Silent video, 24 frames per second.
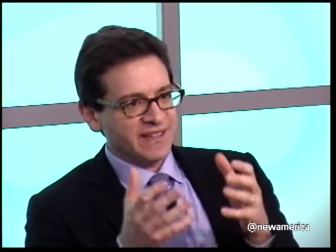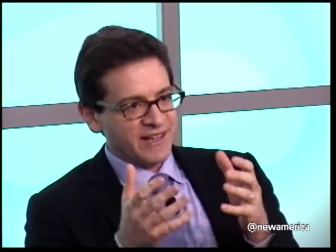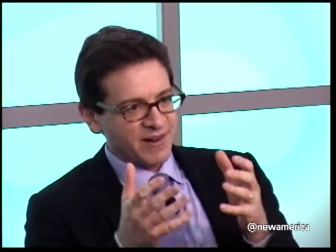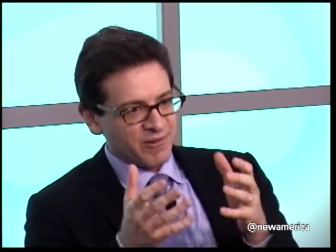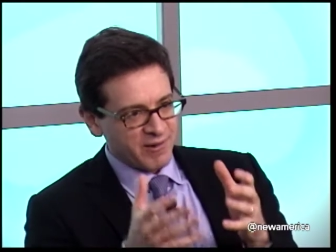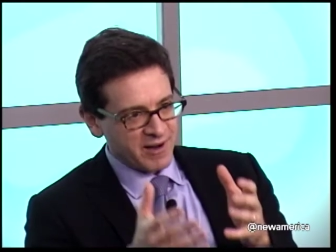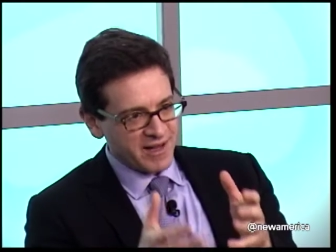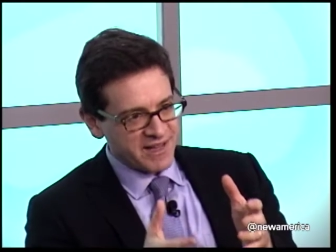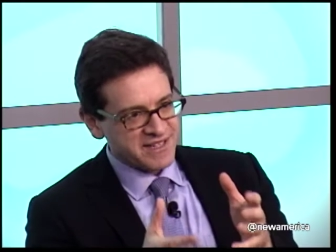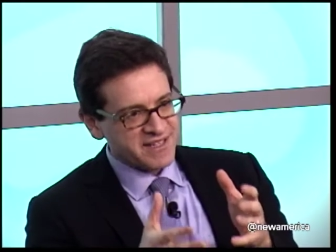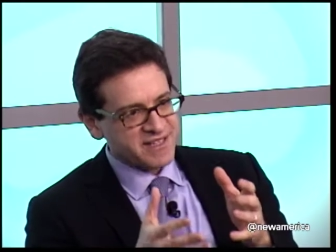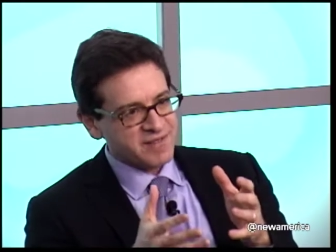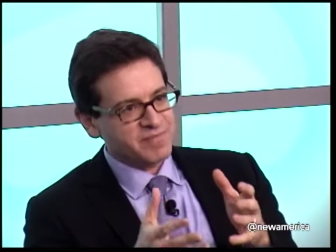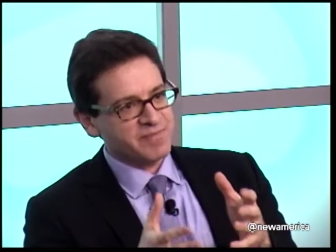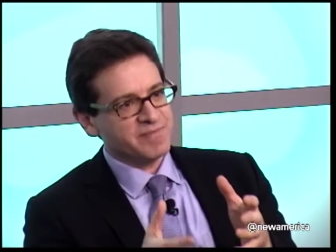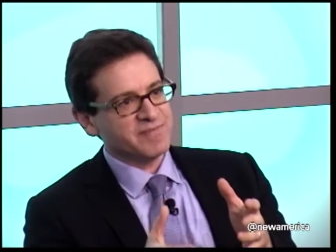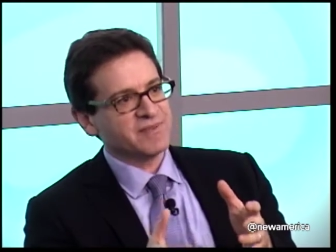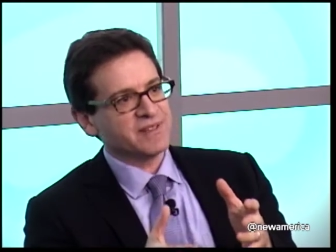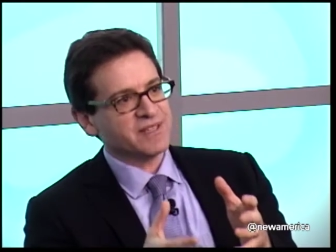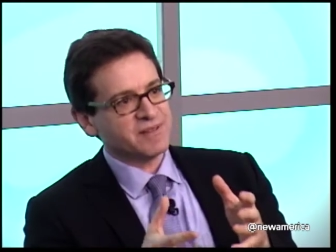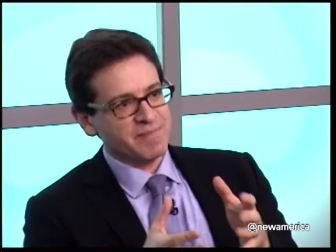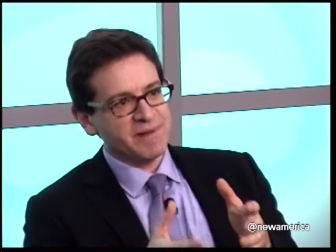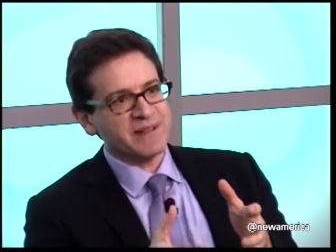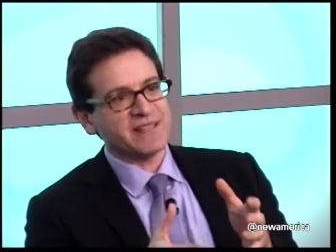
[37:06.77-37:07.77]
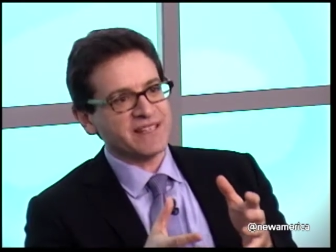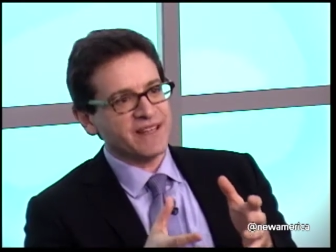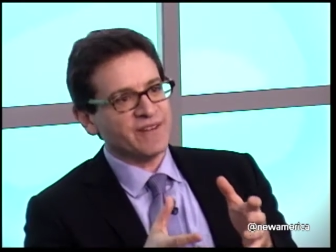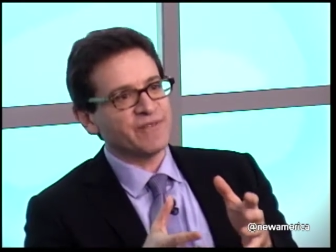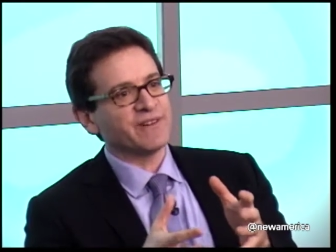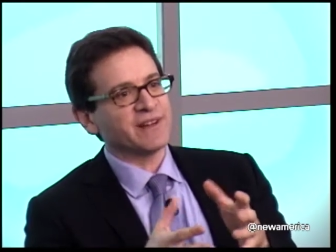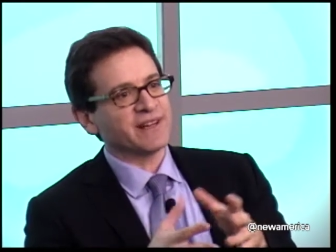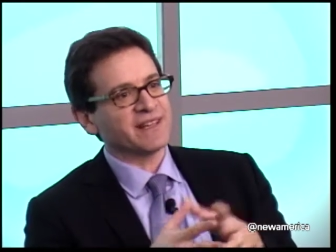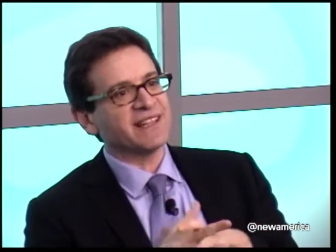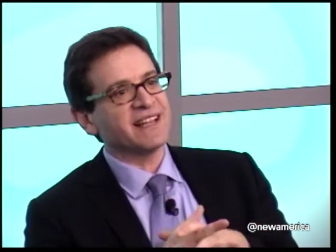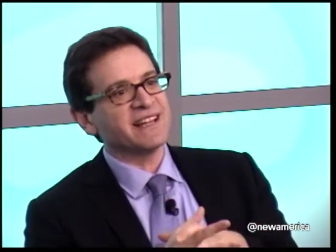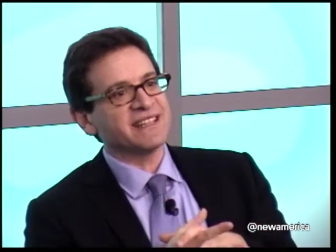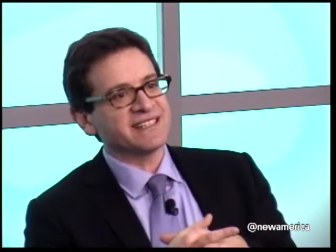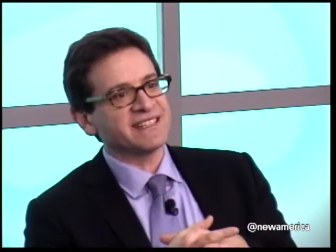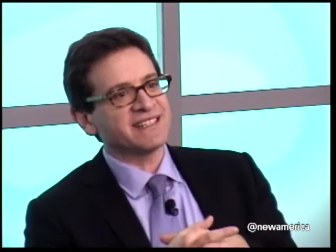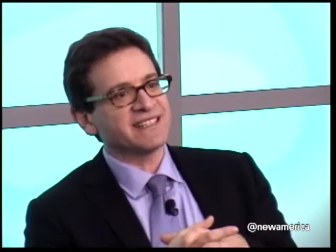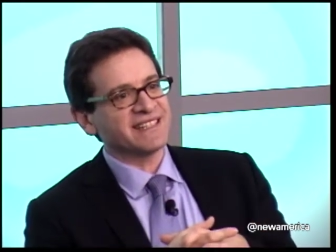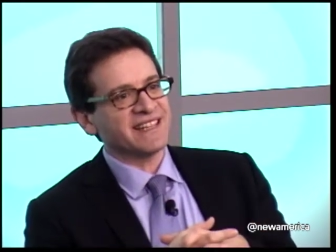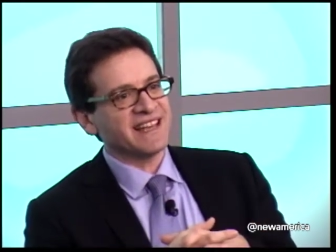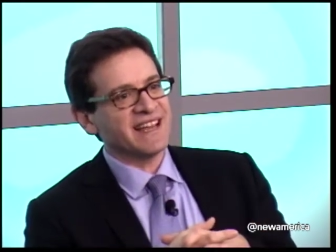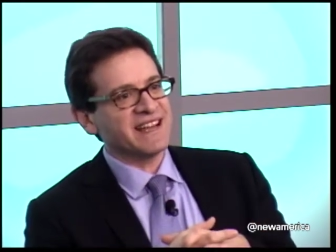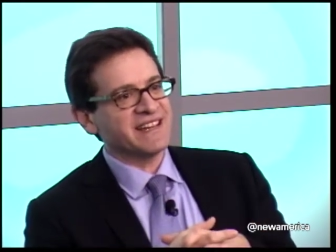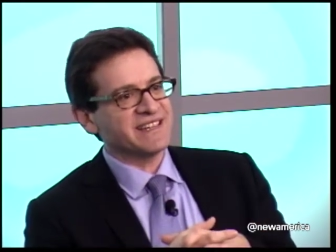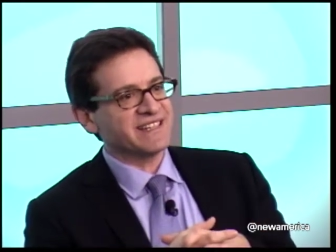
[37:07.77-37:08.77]
there was specific
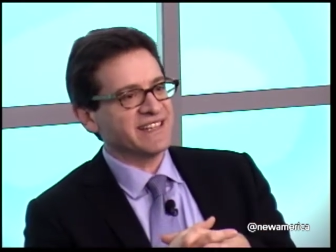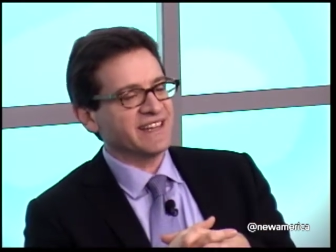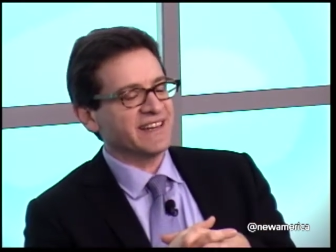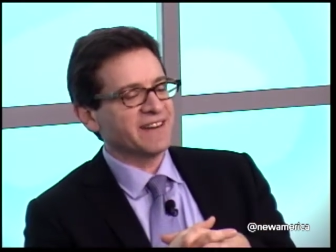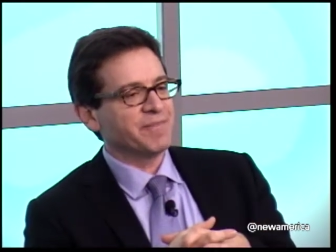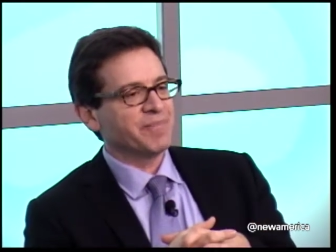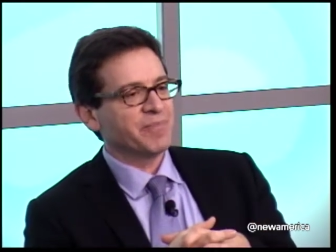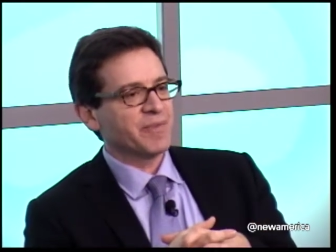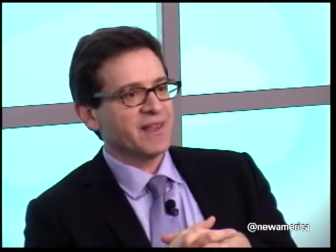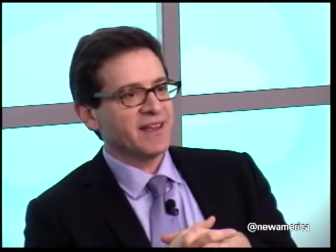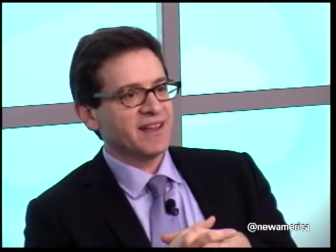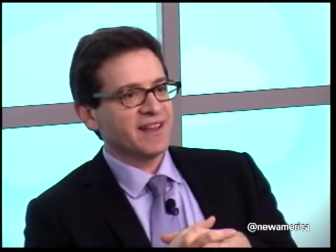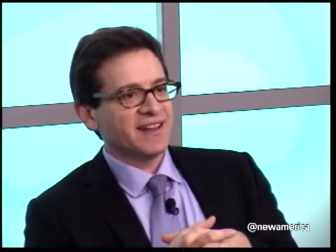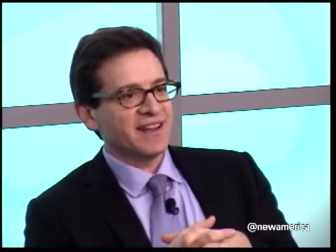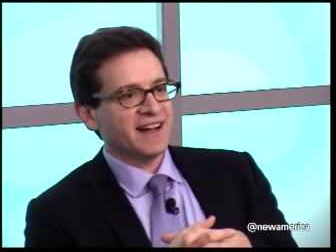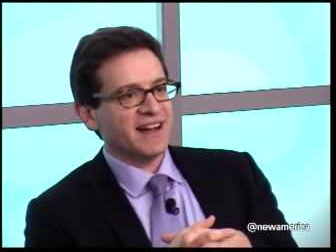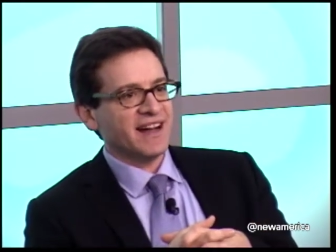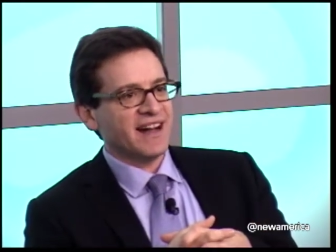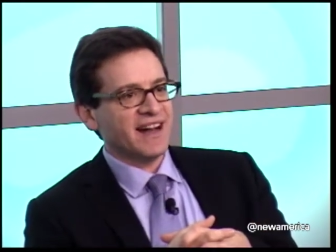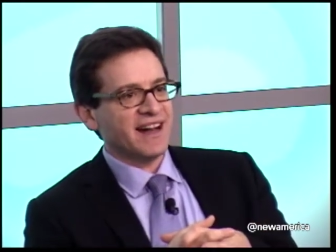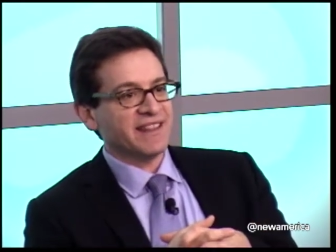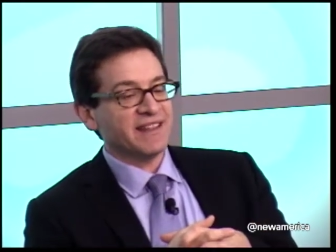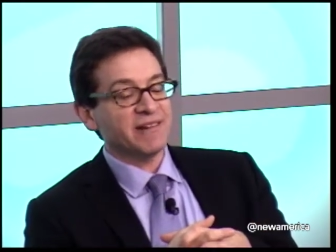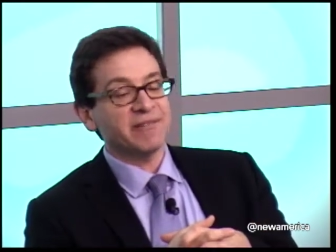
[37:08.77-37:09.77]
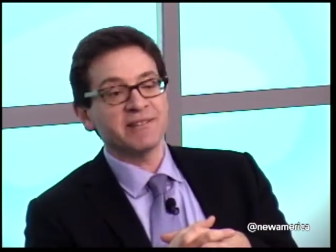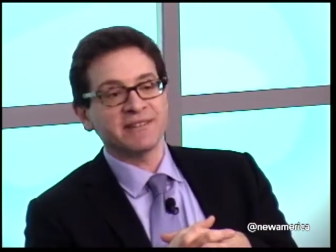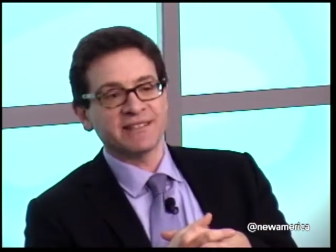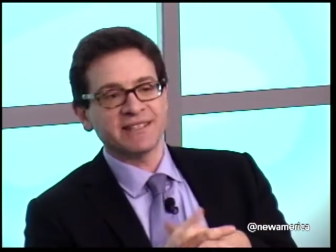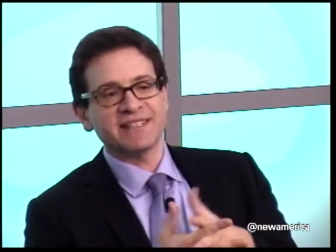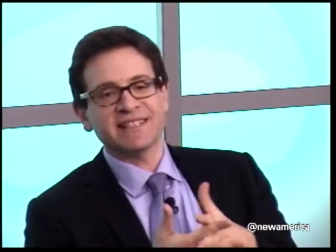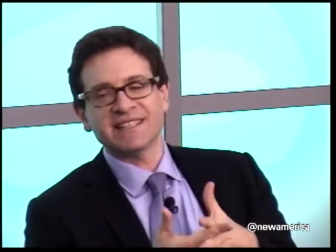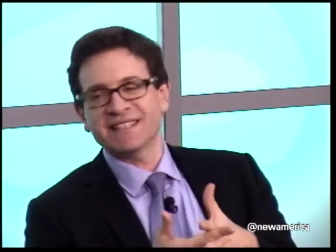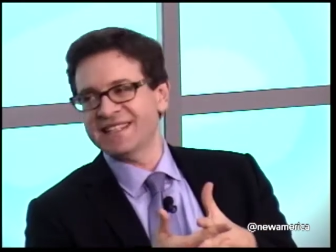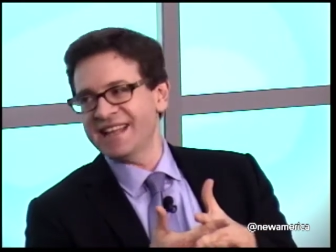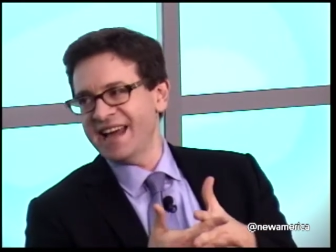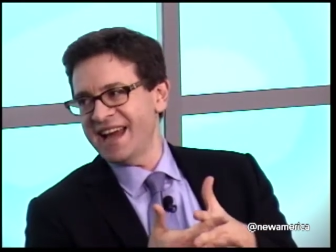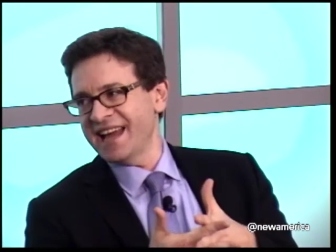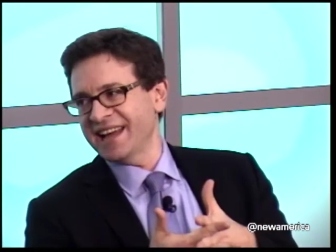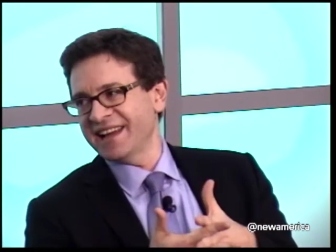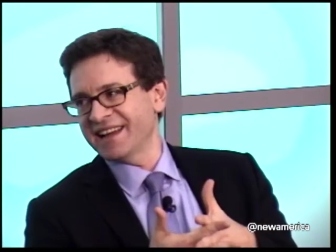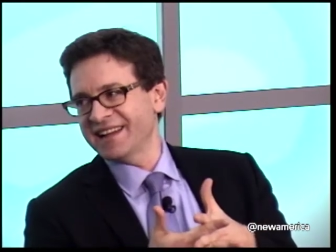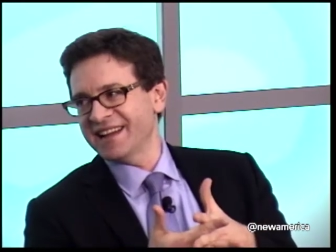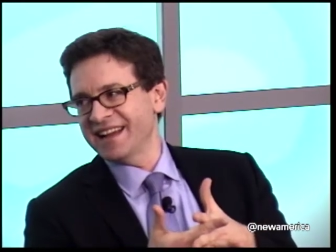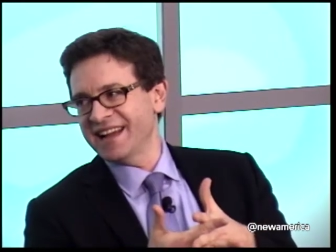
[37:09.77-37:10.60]
legislation that was at stake.